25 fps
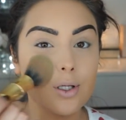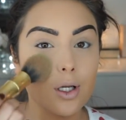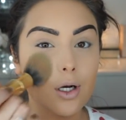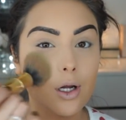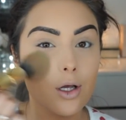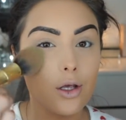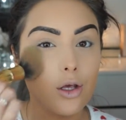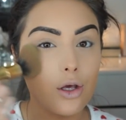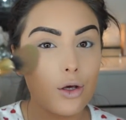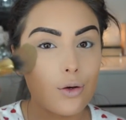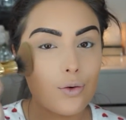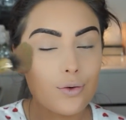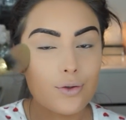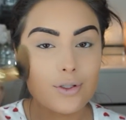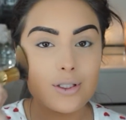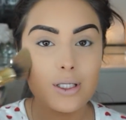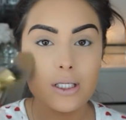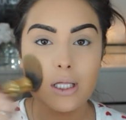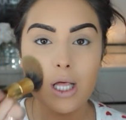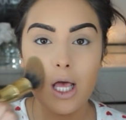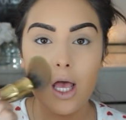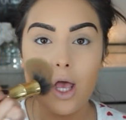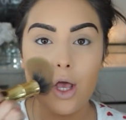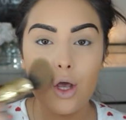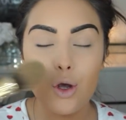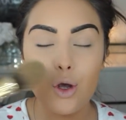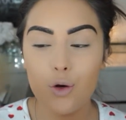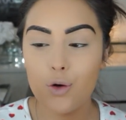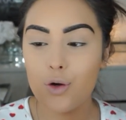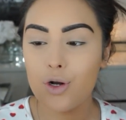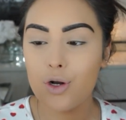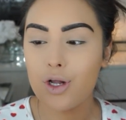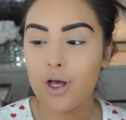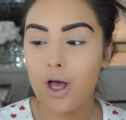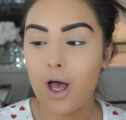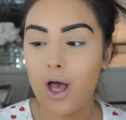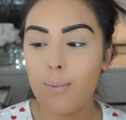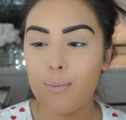And I use their
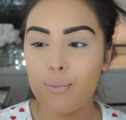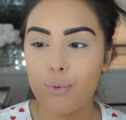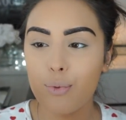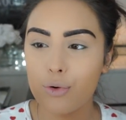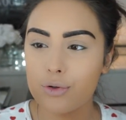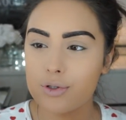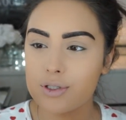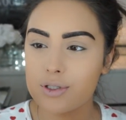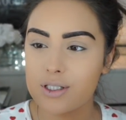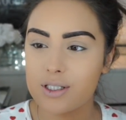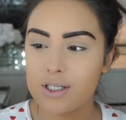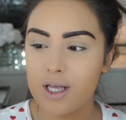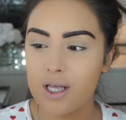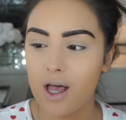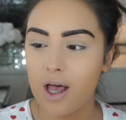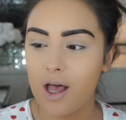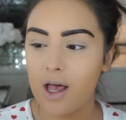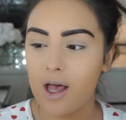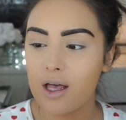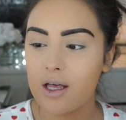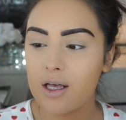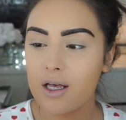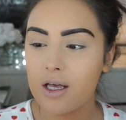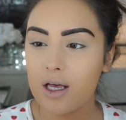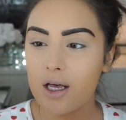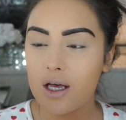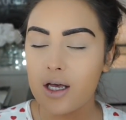Hoola Bronzer